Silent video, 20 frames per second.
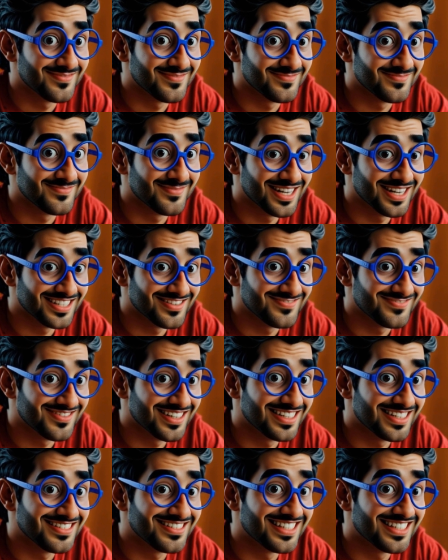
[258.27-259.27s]
But it
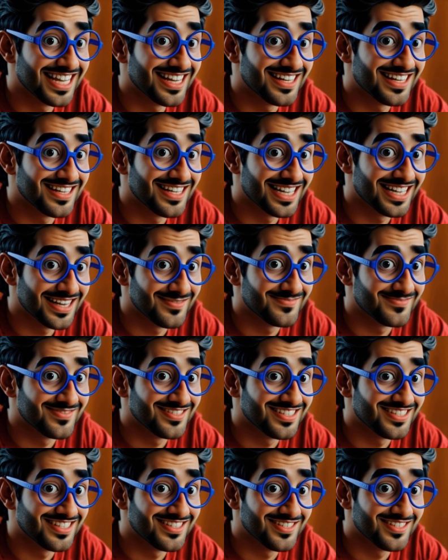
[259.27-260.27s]
feels like a
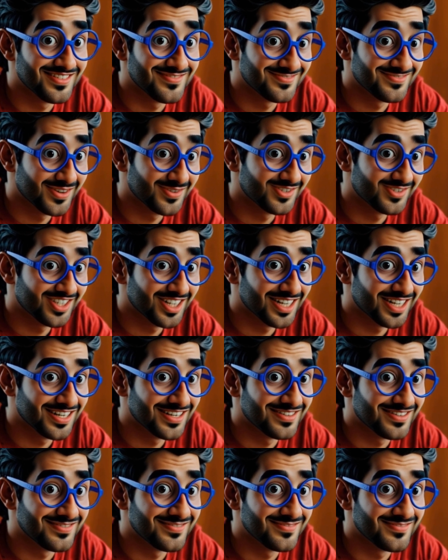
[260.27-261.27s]
glimpse into the future.
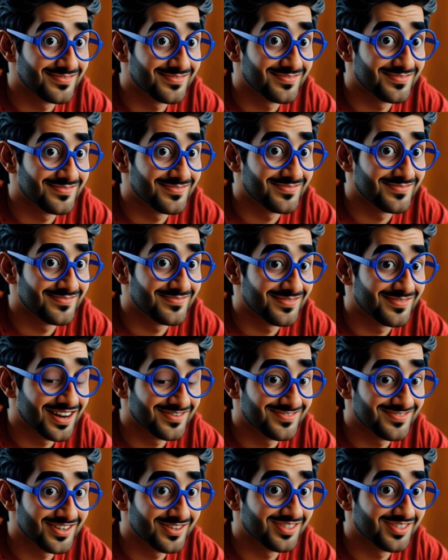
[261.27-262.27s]
A
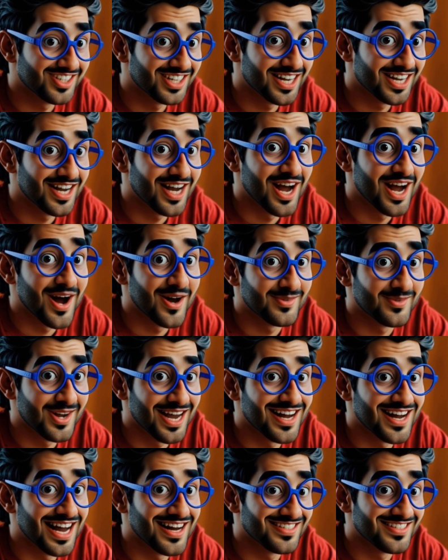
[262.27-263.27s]
future
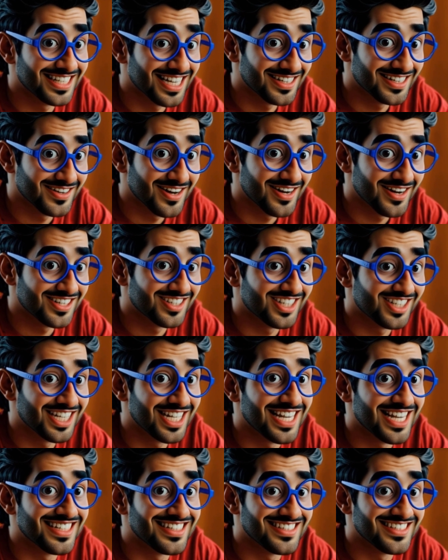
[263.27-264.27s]
where our technology
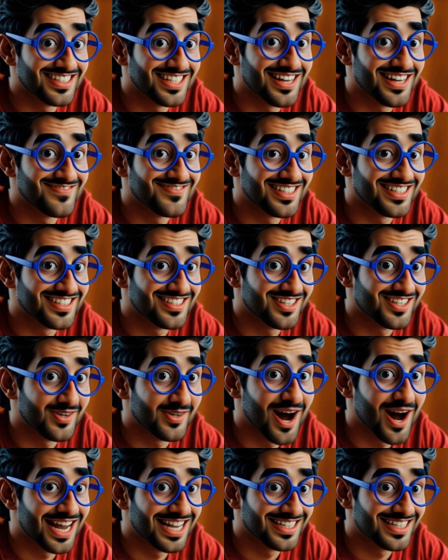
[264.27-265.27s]
serves us
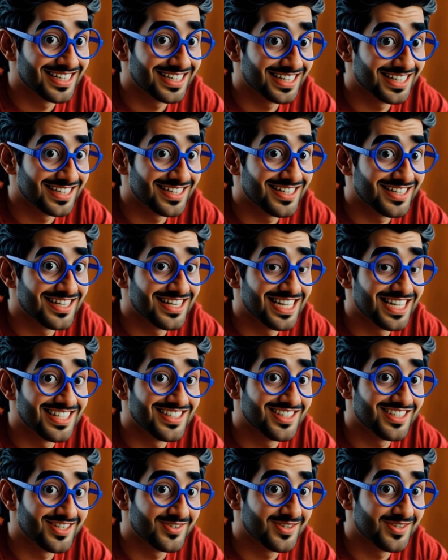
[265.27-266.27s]
quietly,
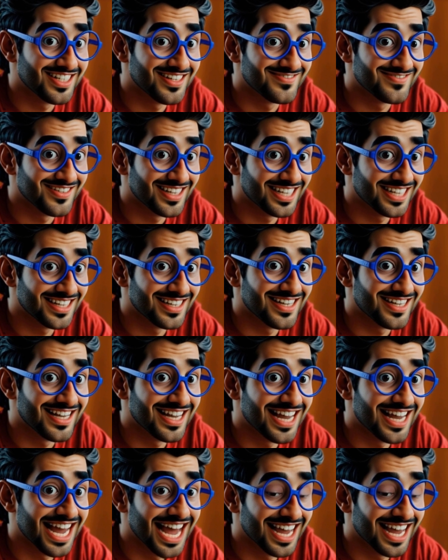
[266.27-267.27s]
intuitively,
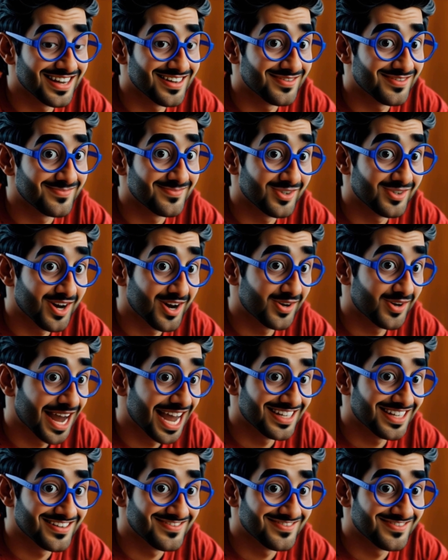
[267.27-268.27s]
and
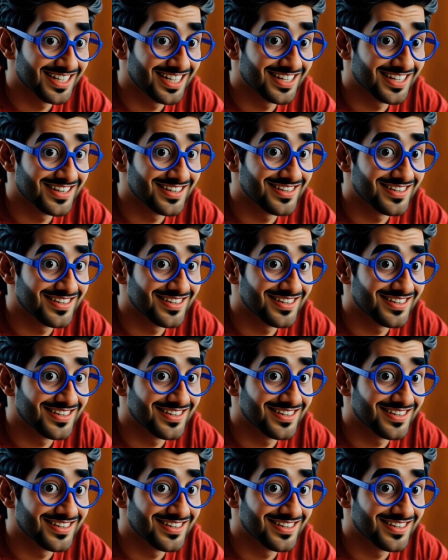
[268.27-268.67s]
proactively.